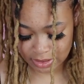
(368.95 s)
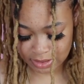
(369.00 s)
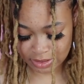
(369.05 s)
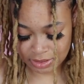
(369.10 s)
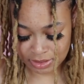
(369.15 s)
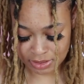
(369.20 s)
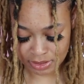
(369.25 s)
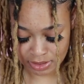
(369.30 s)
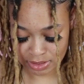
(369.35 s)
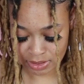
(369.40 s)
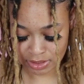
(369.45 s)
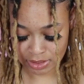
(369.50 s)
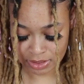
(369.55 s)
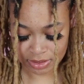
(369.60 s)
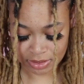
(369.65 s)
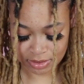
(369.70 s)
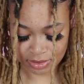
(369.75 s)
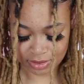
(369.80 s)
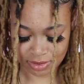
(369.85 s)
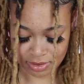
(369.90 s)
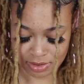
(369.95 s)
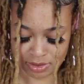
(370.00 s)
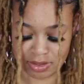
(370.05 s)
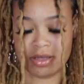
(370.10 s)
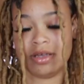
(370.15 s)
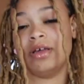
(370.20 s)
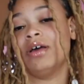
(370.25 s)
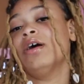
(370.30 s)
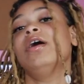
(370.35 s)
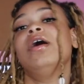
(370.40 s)
And then
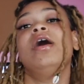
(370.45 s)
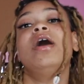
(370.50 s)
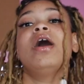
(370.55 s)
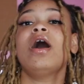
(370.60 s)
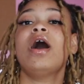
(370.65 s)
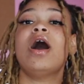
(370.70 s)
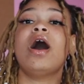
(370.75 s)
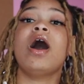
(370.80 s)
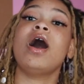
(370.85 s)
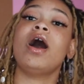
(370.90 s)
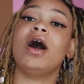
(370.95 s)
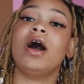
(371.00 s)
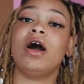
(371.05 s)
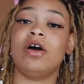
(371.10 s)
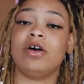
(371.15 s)
I